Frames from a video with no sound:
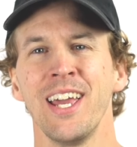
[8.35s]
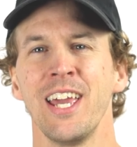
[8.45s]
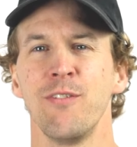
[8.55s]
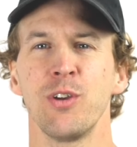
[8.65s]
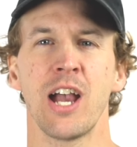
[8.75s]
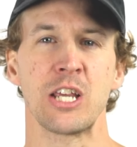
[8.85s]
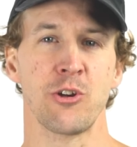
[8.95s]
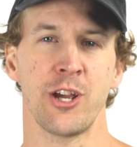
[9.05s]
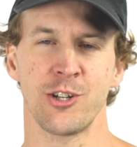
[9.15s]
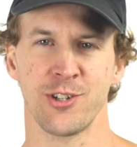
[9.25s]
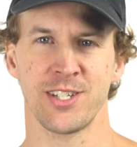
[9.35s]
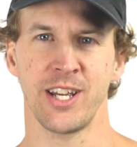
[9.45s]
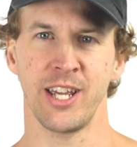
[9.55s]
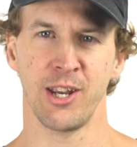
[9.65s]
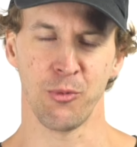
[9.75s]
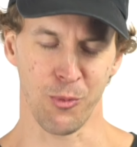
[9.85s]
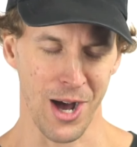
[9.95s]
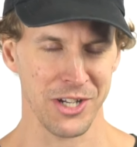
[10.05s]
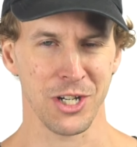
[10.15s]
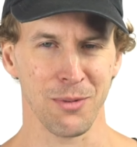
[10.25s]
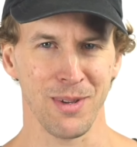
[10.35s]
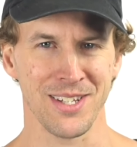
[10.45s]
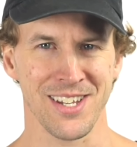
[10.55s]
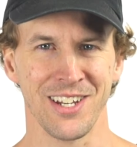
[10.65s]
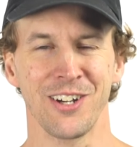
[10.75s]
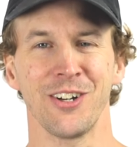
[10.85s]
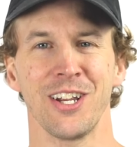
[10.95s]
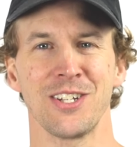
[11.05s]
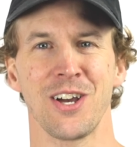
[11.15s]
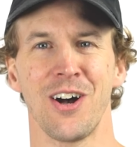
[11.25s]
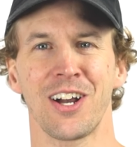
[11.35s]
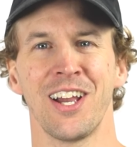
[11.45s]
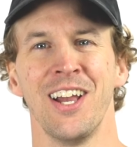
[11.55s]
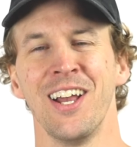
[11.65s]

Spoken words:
if you guys are interested in watching me sit here and talk.